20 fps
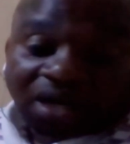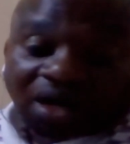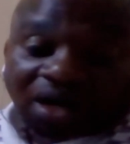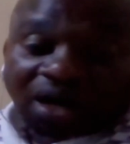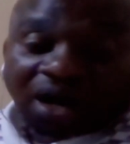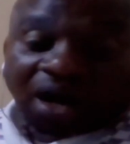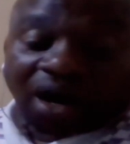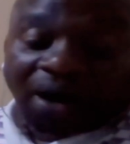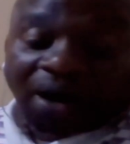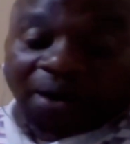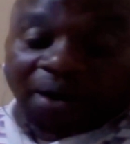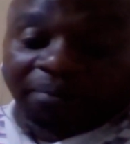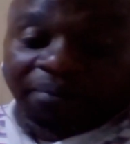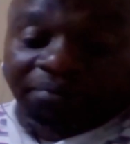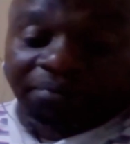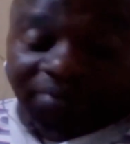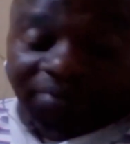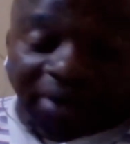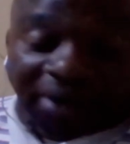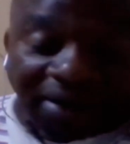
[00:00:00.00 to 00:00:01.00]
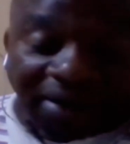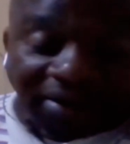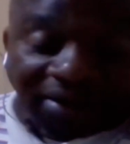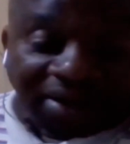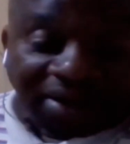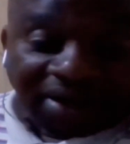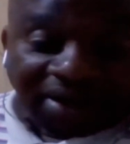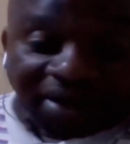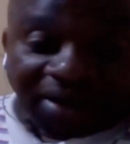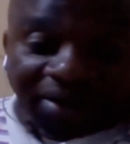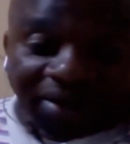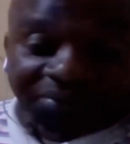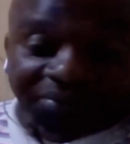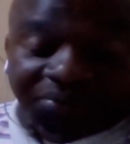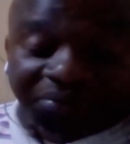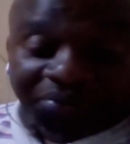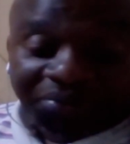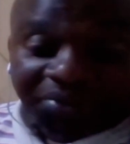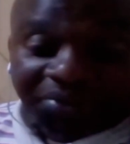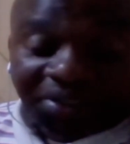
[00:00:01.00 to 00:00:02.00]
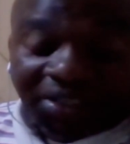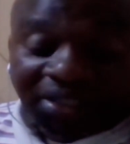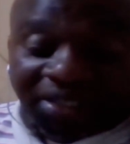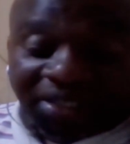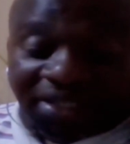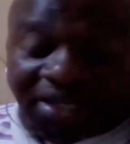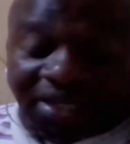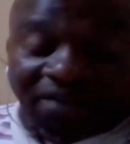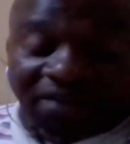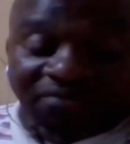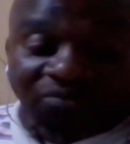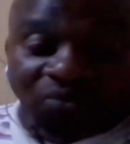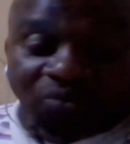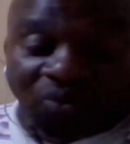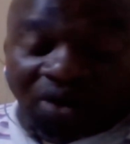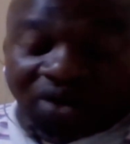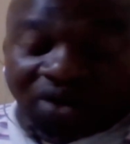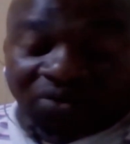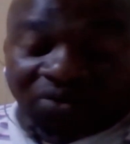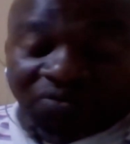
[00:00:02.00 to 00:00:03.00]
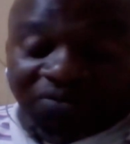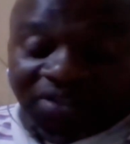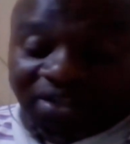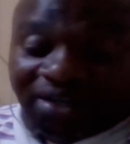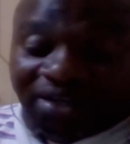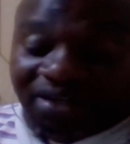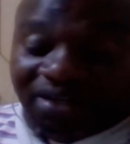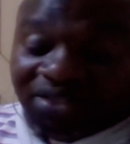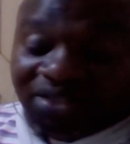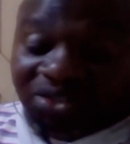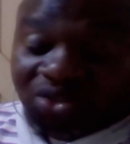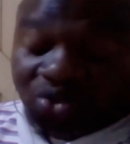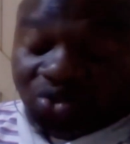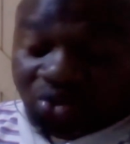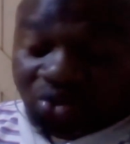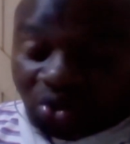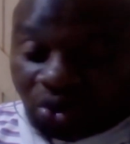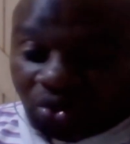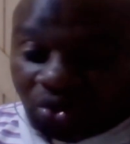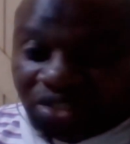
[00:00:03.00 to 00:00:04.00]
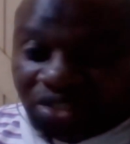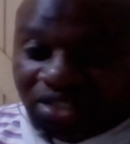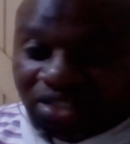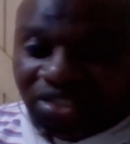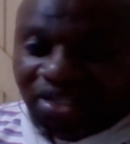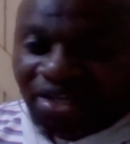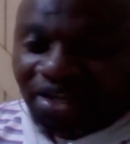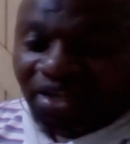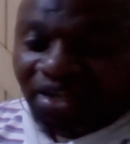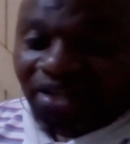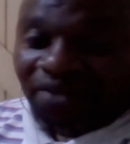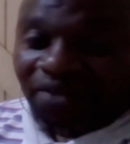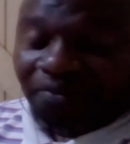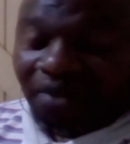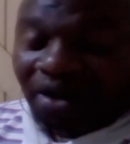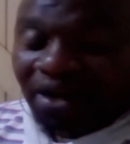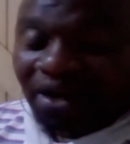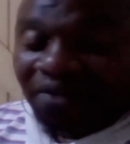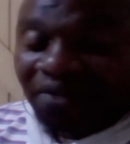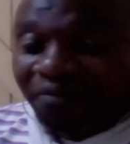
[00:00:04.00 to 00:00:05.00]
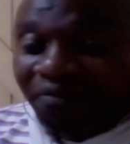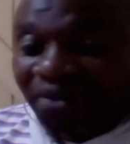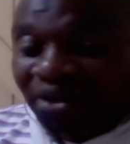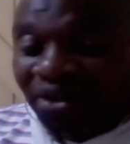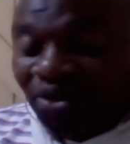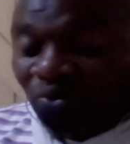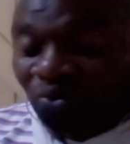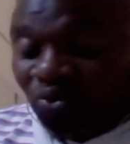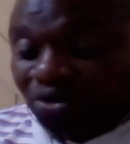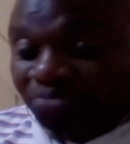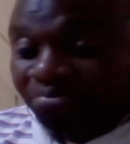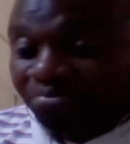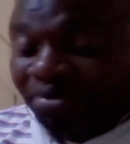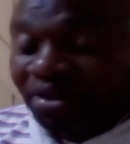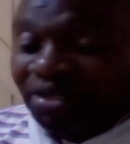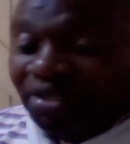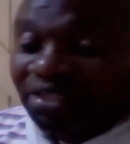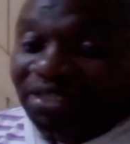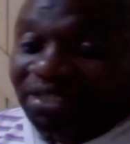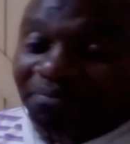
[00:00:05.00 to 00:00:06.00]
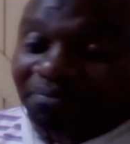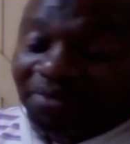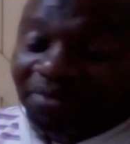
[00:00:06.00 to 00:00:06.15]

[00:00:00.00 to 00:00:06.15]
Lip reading: He gave one of the greatest talks that I think will bring some